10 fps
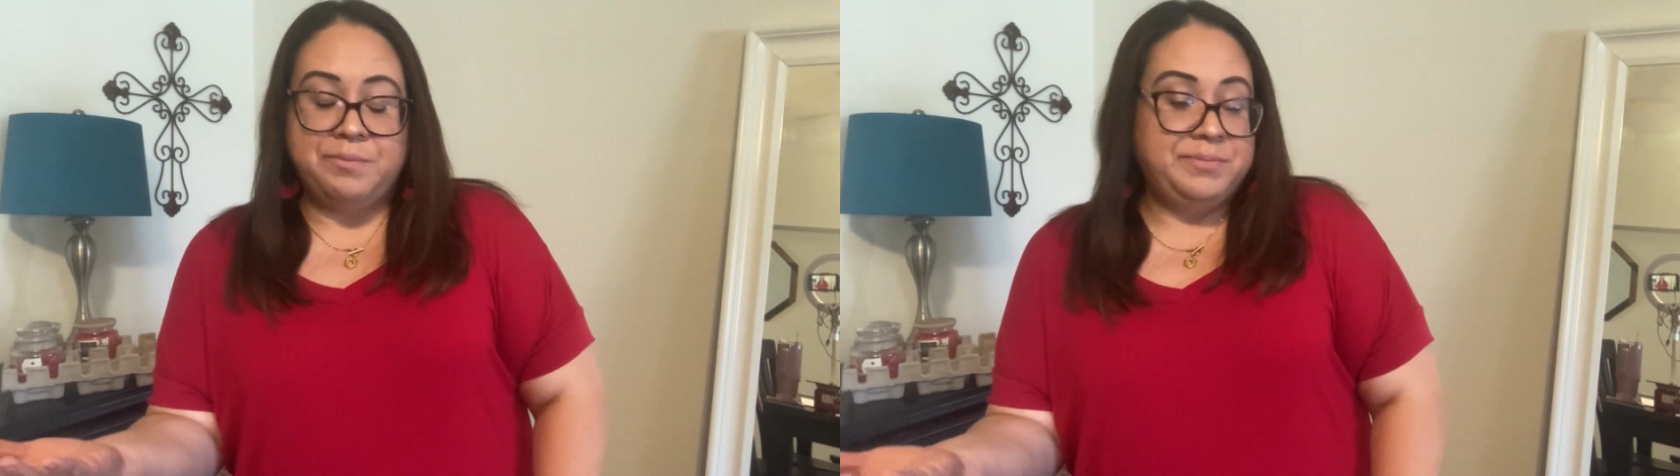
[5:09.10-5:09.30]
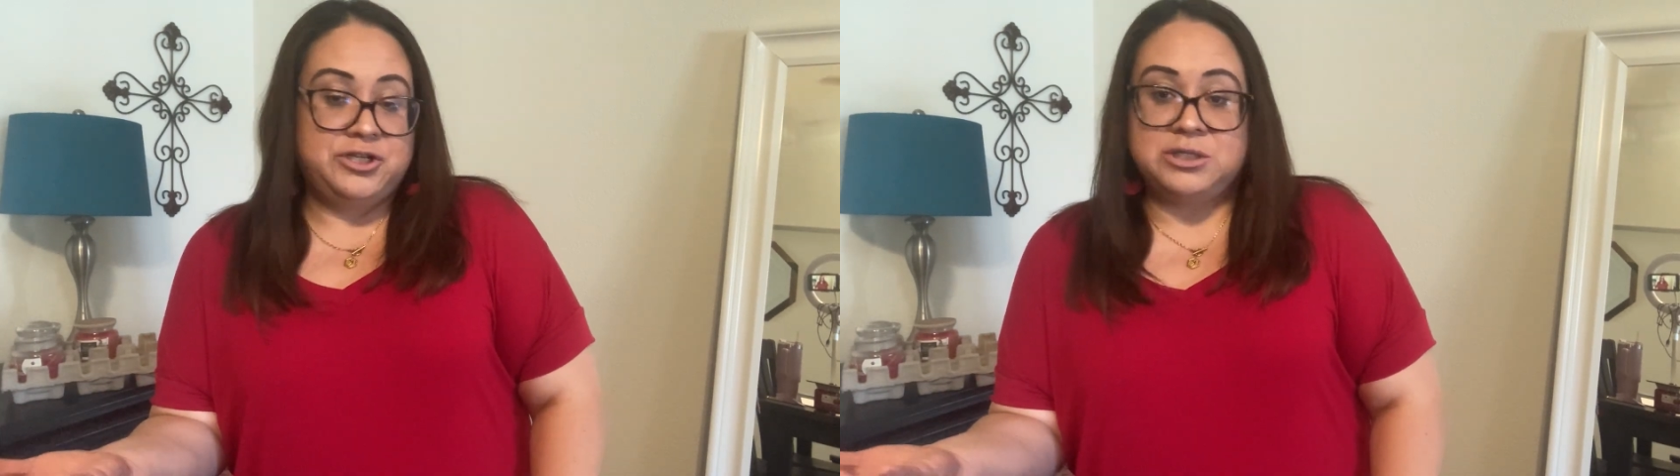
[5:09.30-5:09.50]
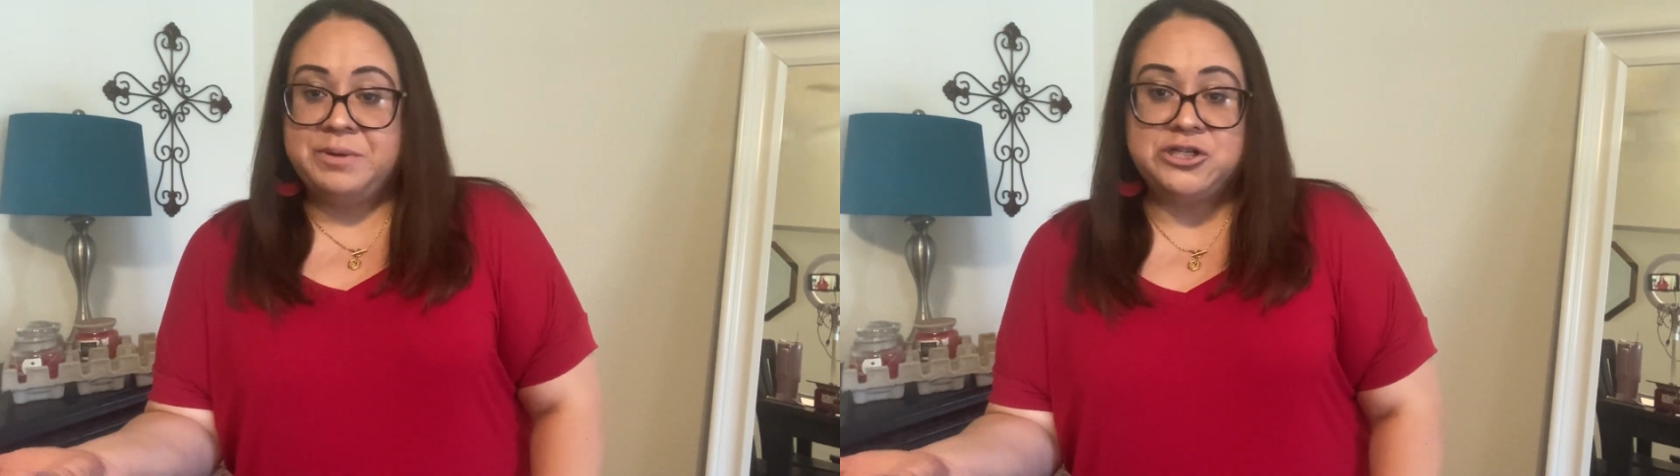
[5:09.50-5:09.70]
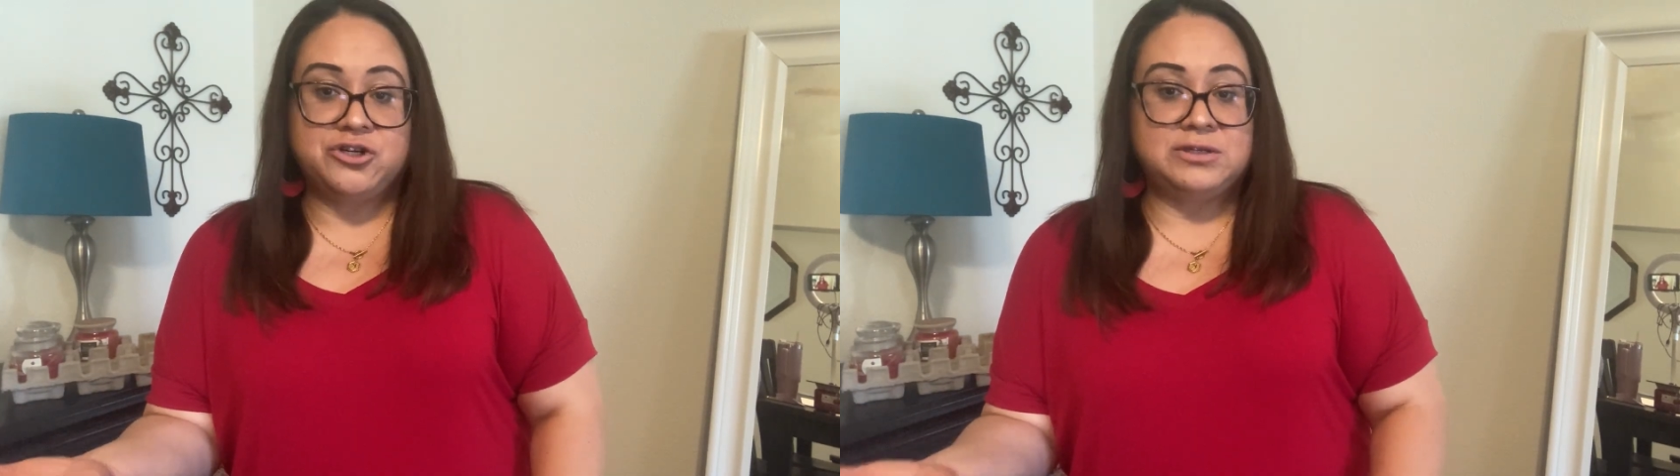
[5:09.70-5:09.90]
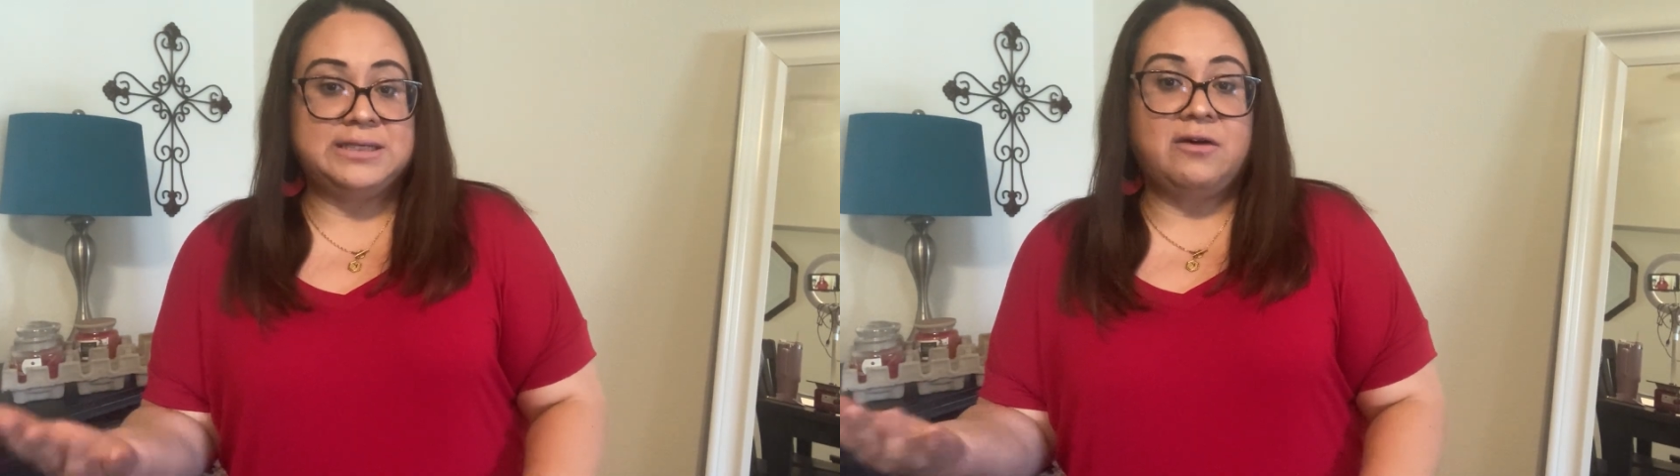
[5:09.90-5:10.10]
just
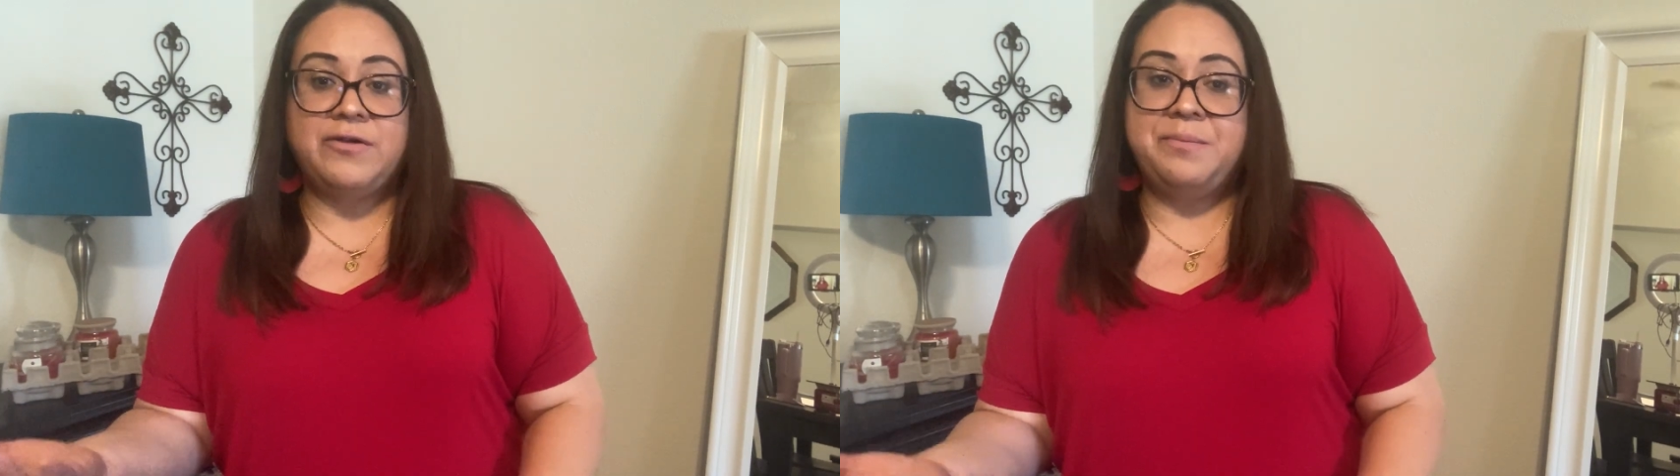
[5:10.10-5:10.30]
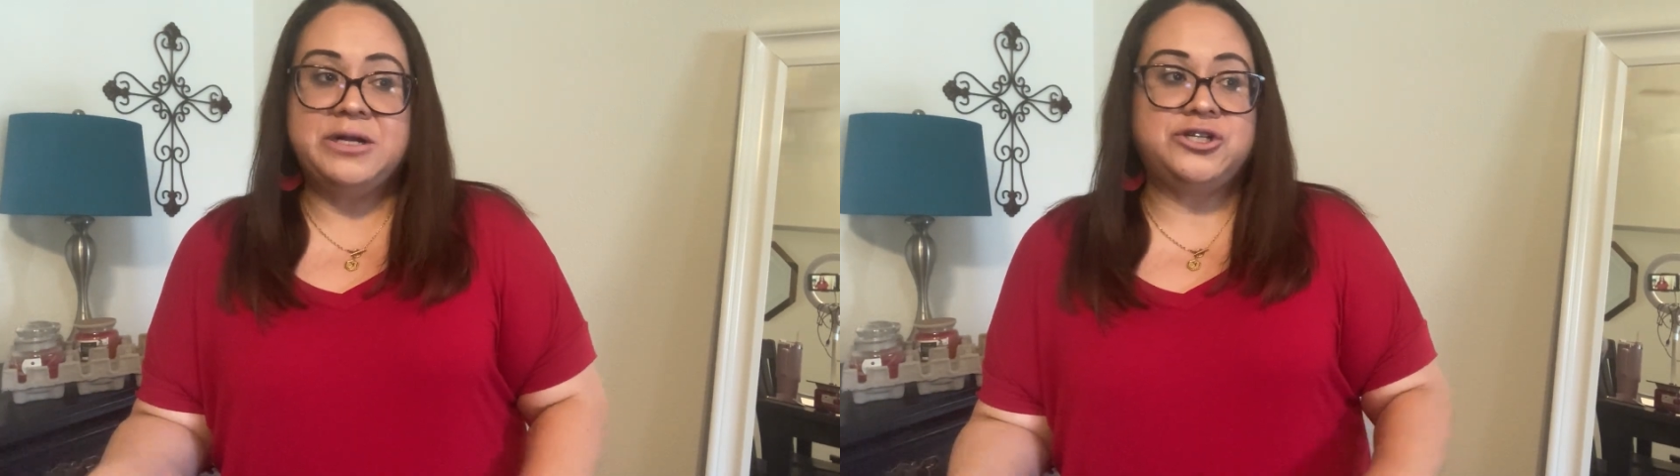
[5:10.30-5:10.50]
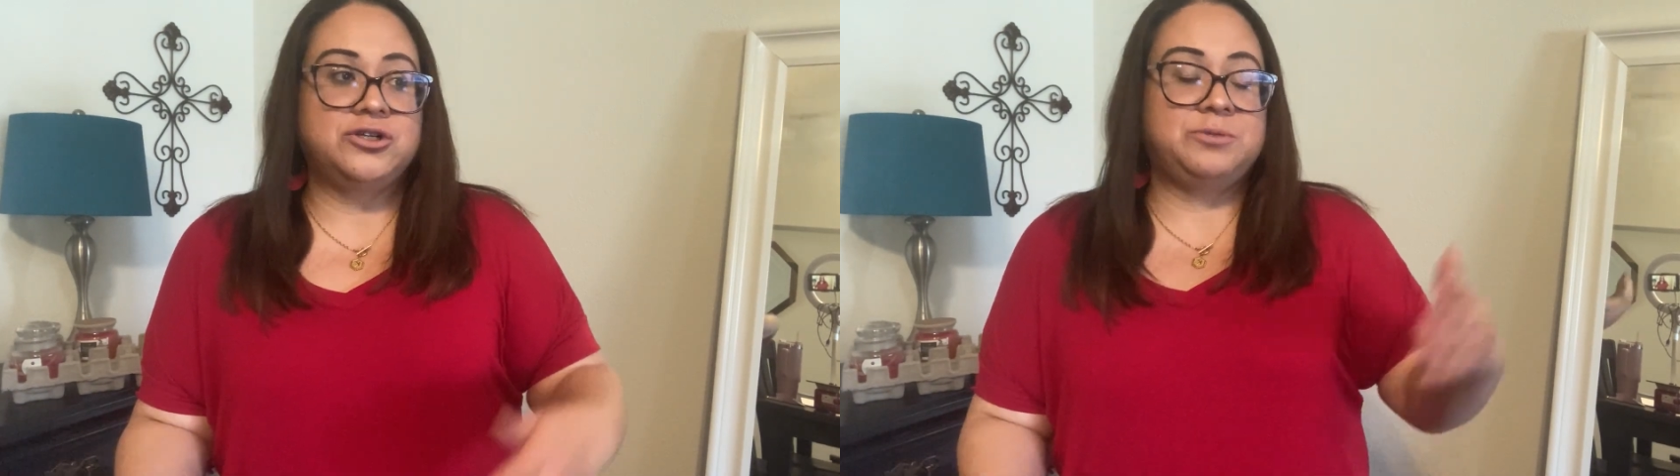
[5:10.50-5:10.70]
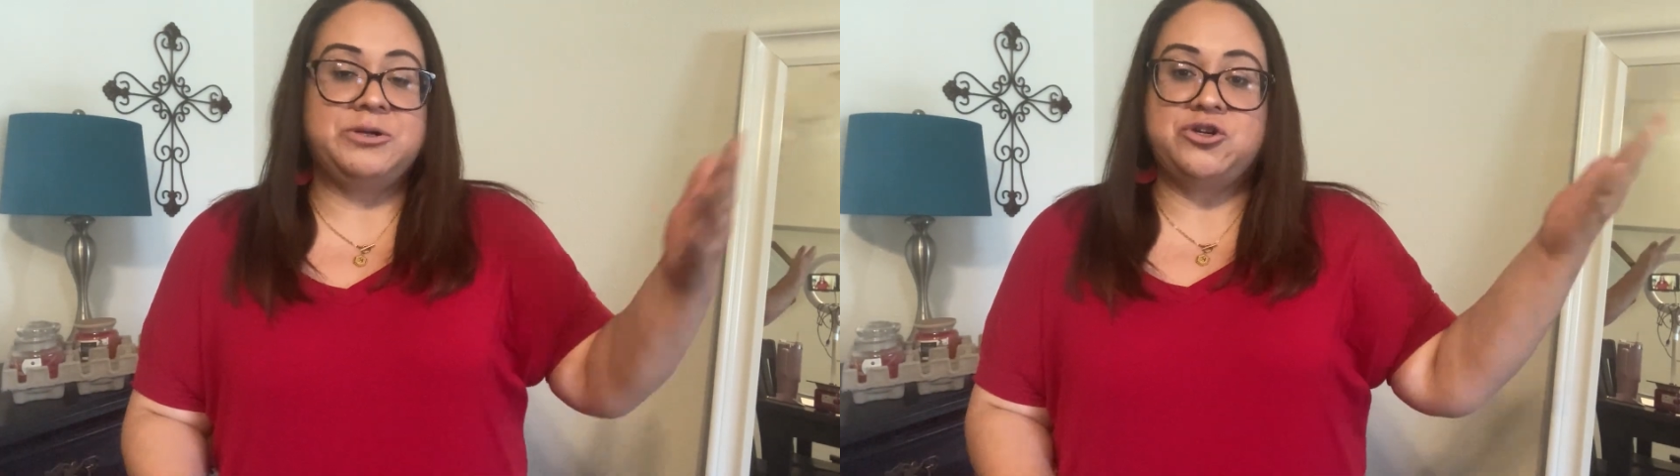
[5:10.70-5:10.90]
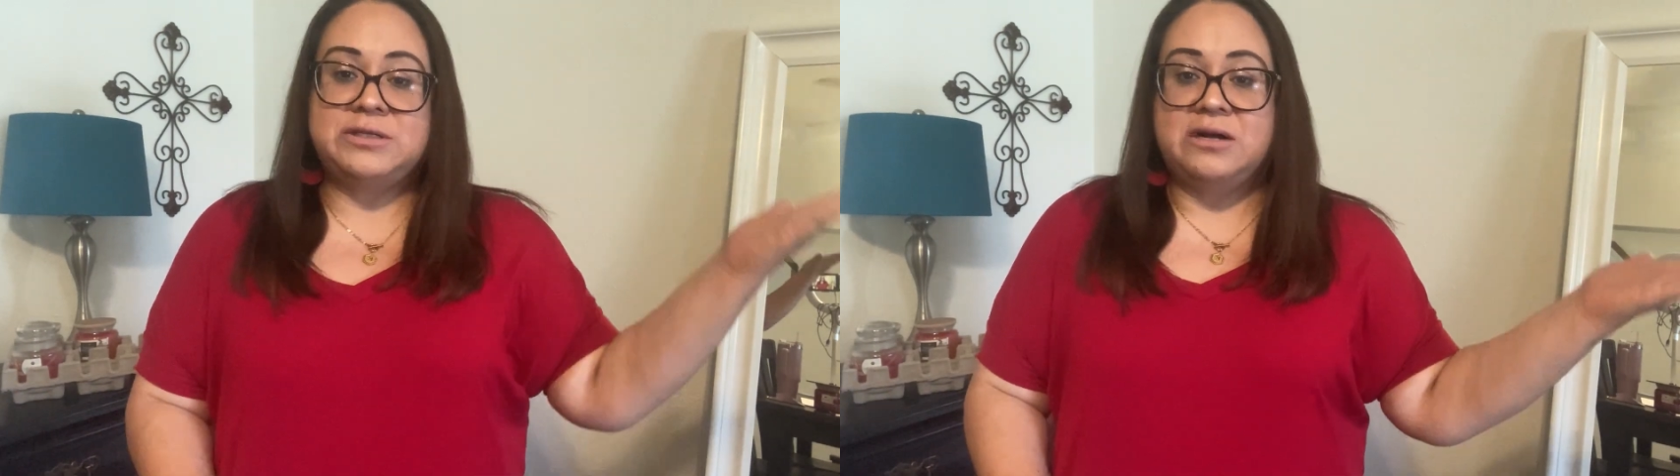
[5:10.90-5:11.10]
pictures, selfie pictures,
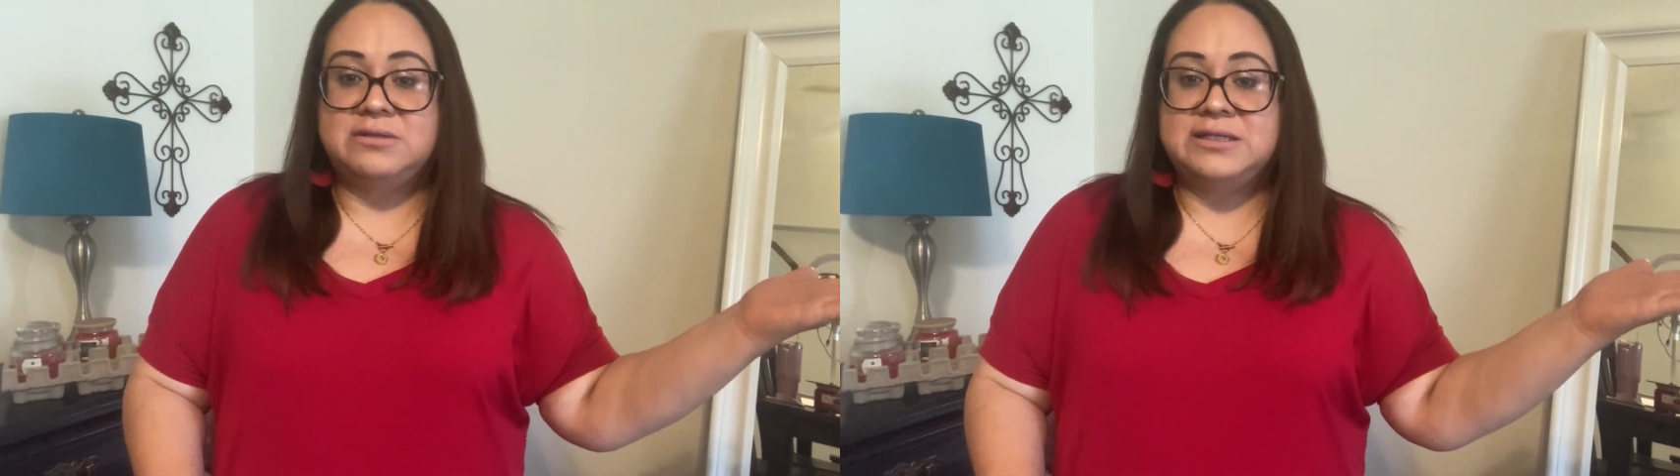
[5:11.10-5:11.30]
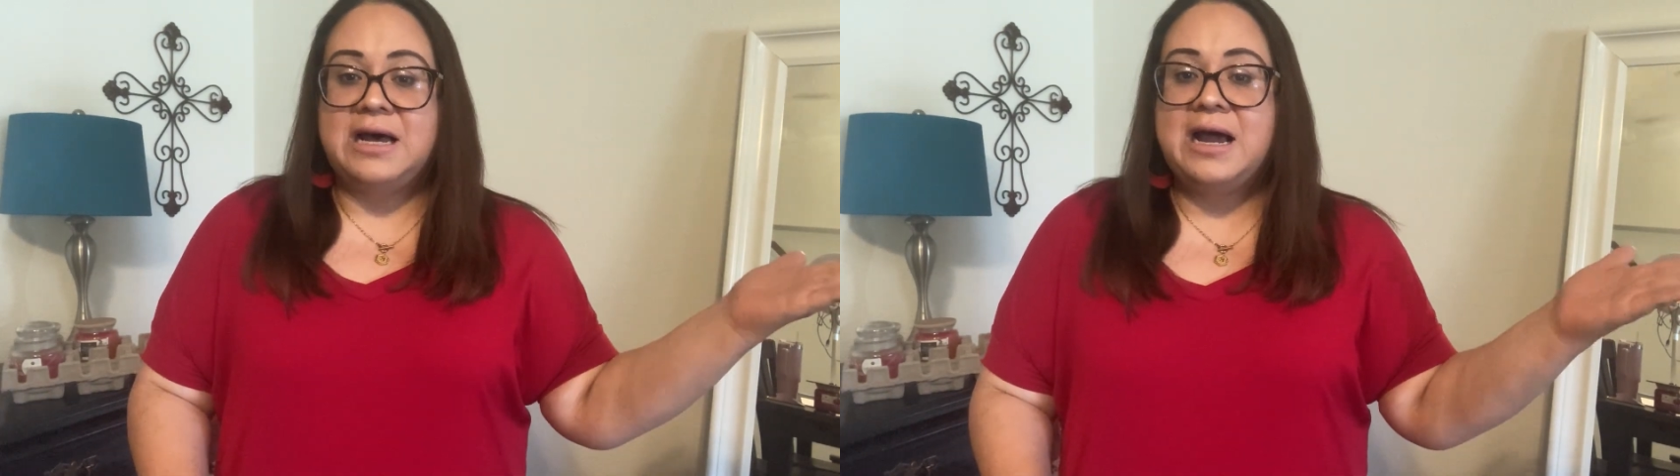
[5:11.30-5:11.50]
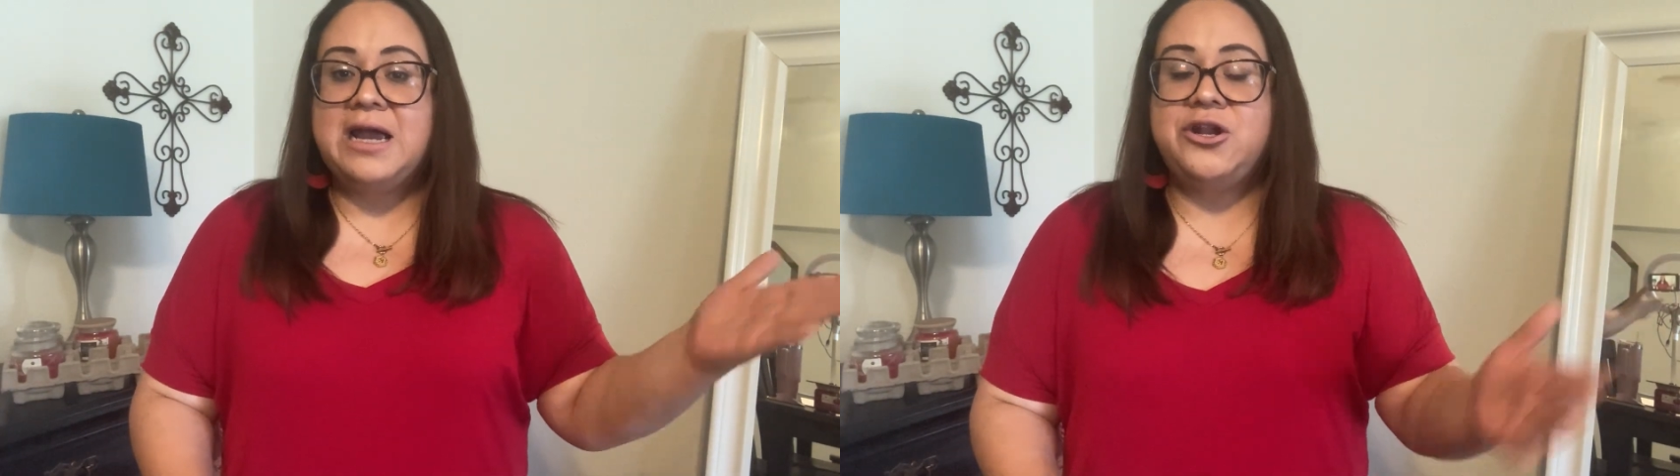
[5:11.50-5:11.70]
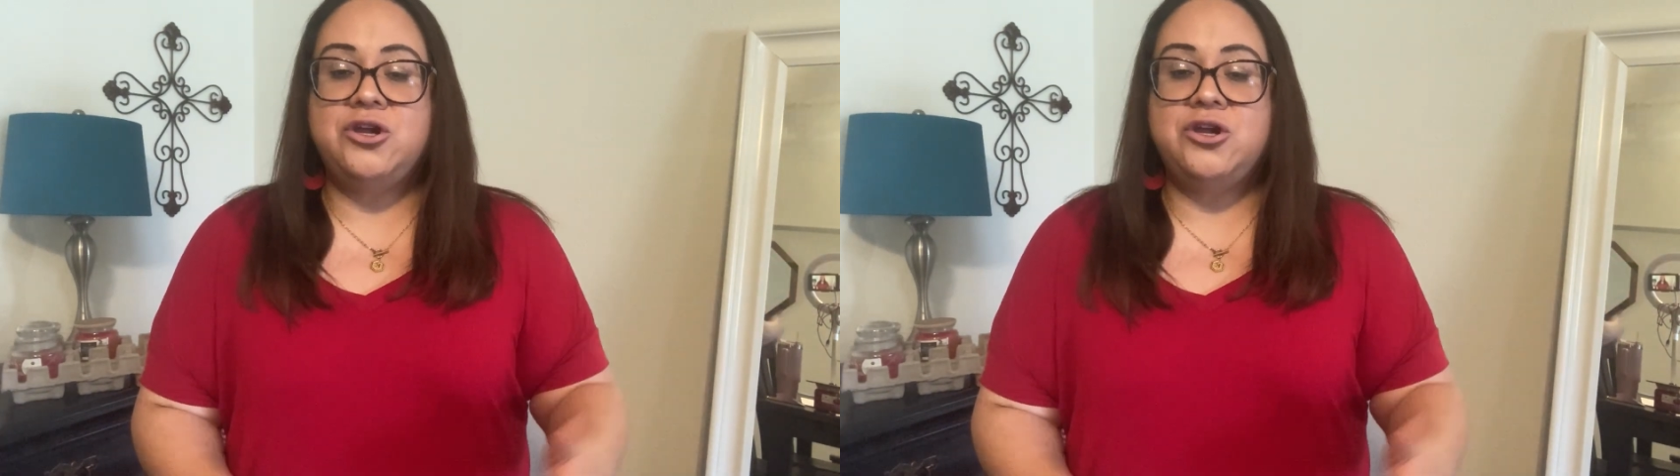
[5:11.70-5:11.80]
pictures outside,